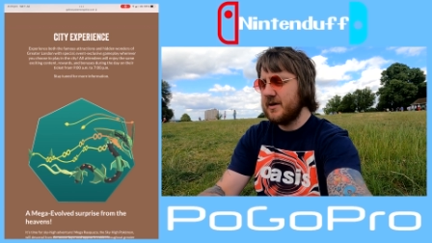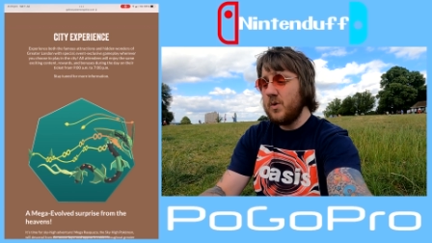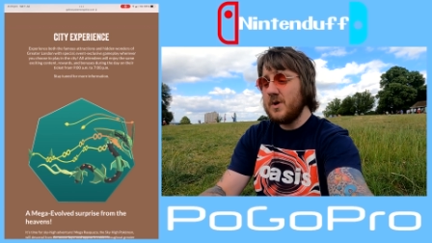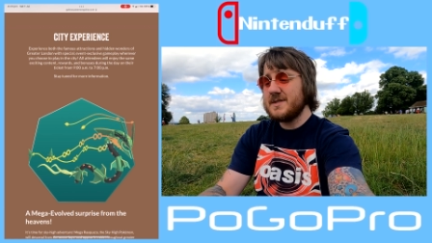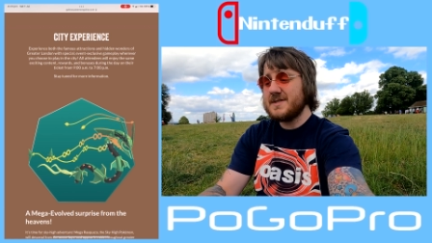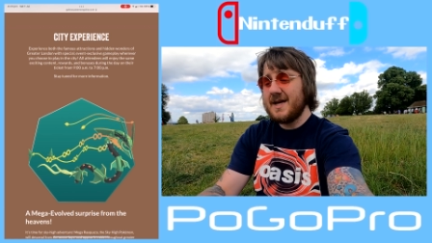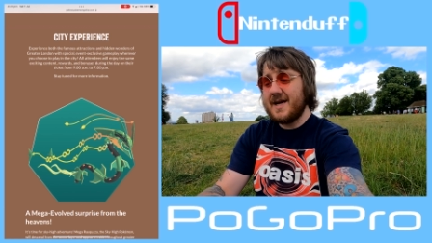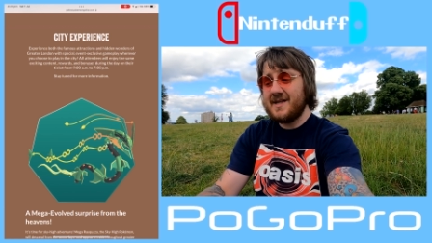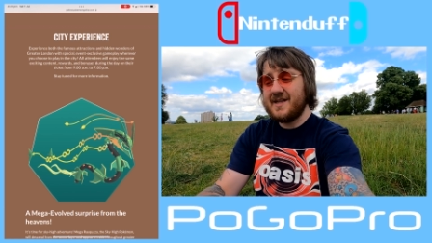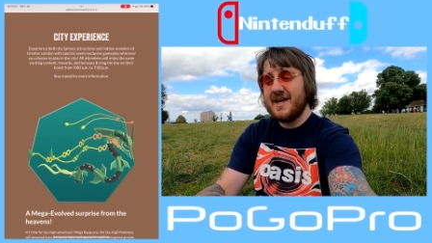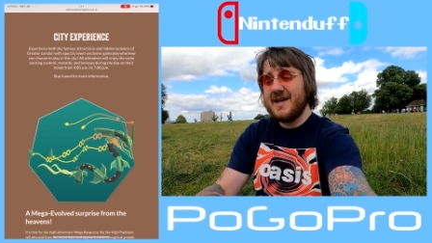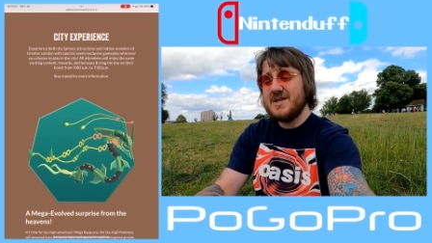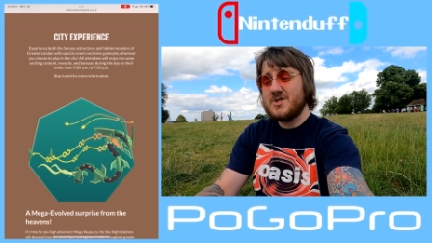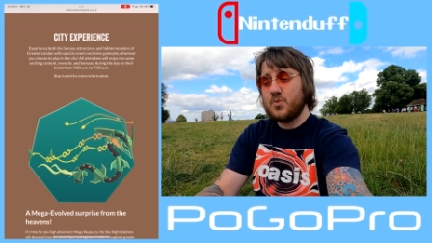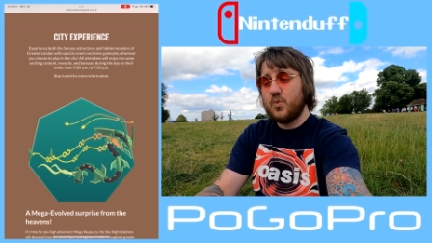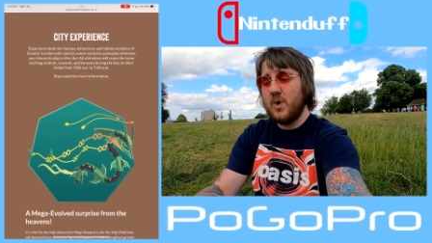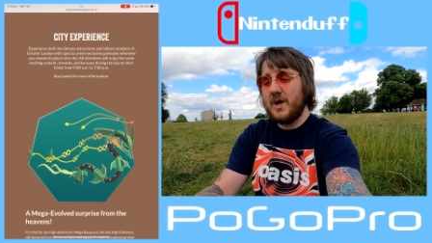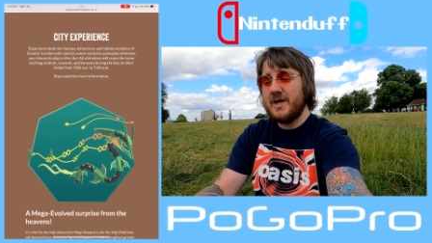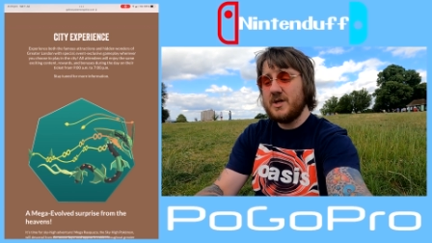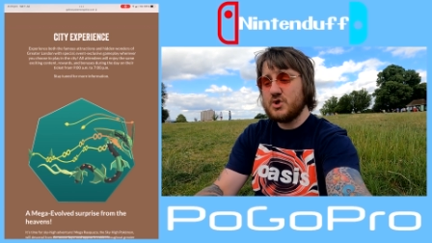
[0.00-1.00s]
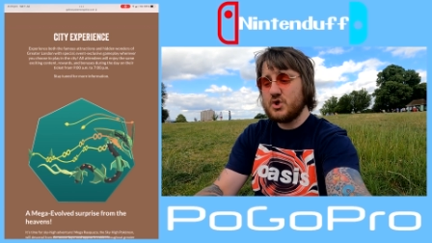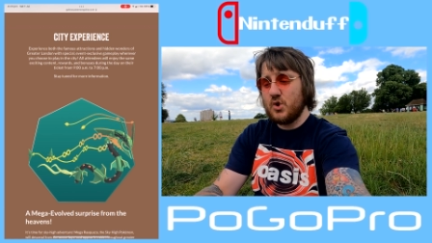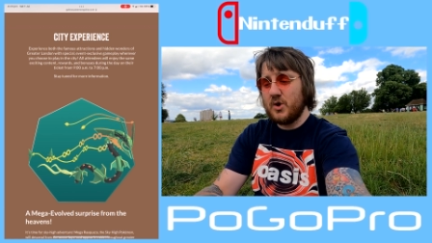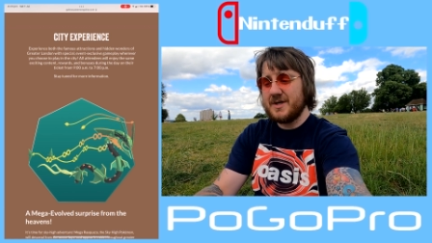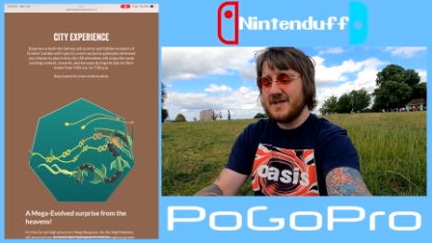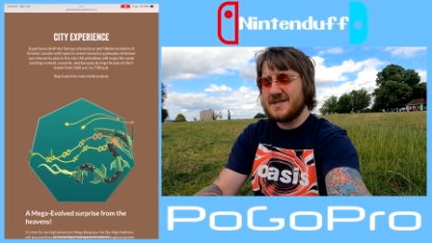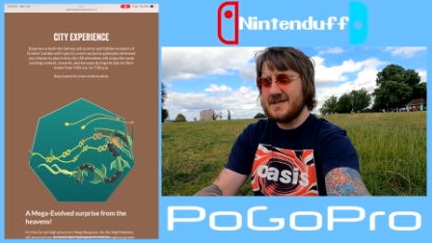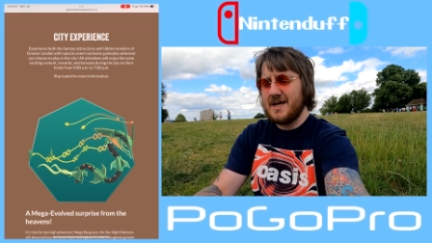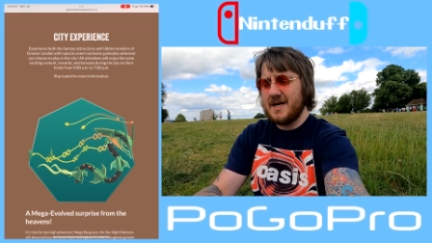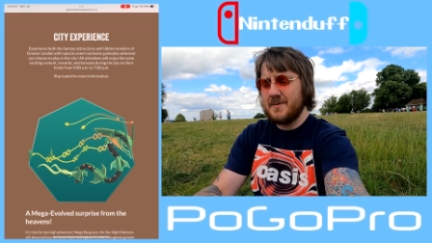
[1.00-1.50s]
All attendees will
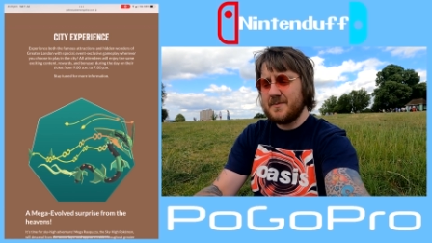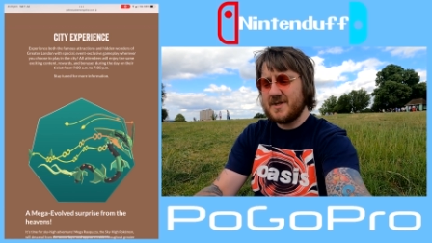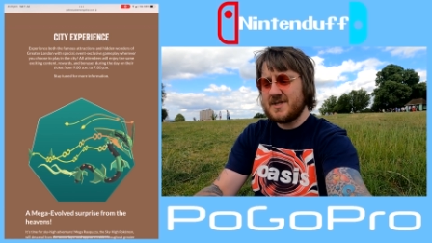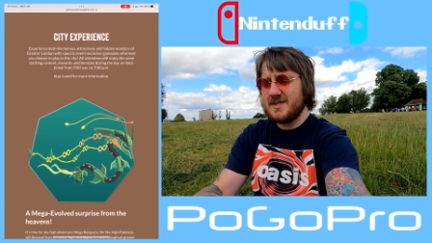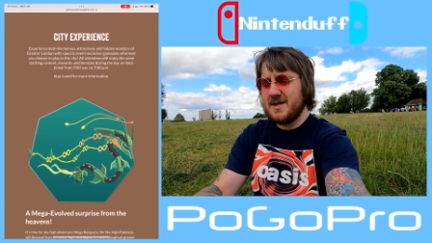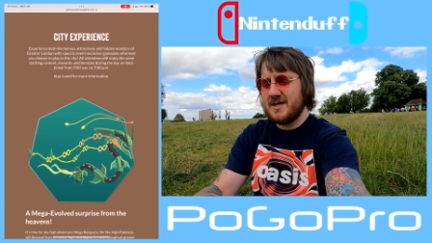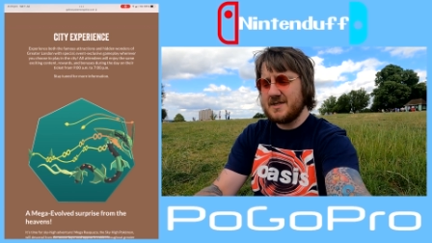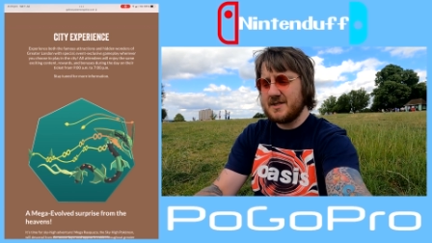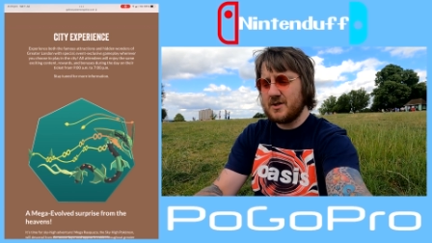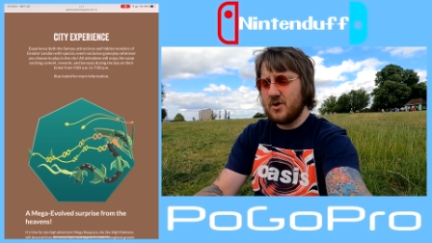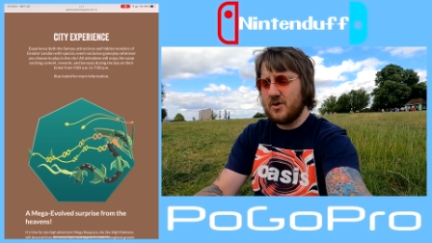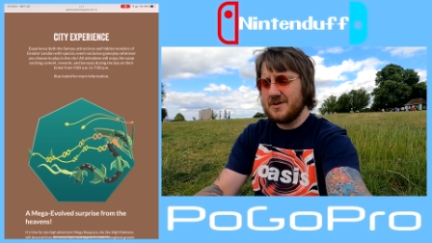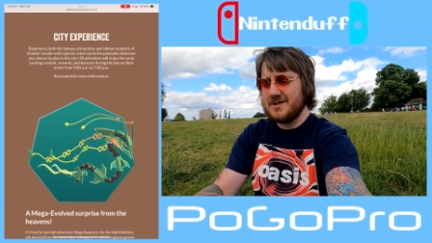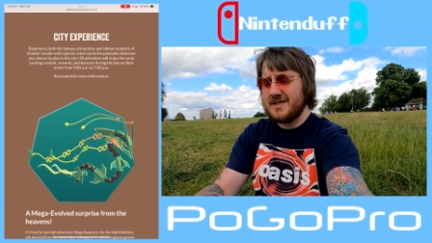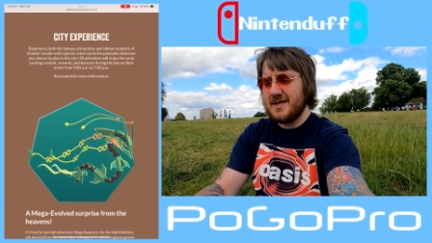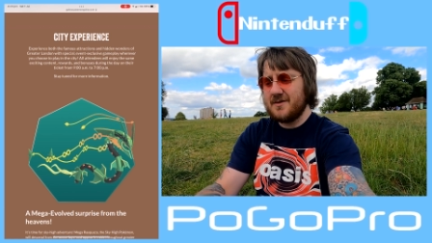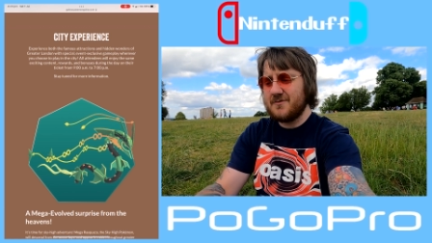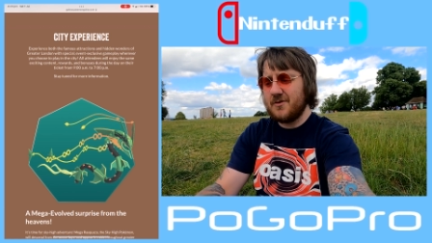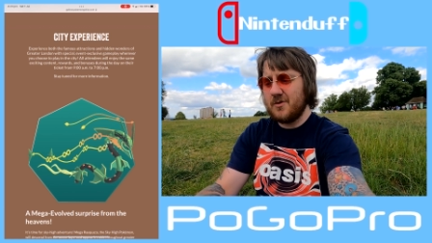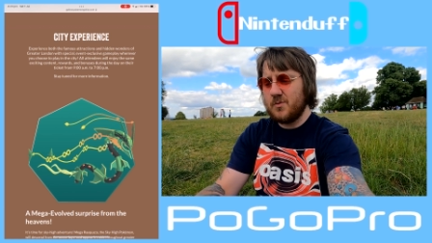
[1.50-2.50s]
enjoy the same exciting content,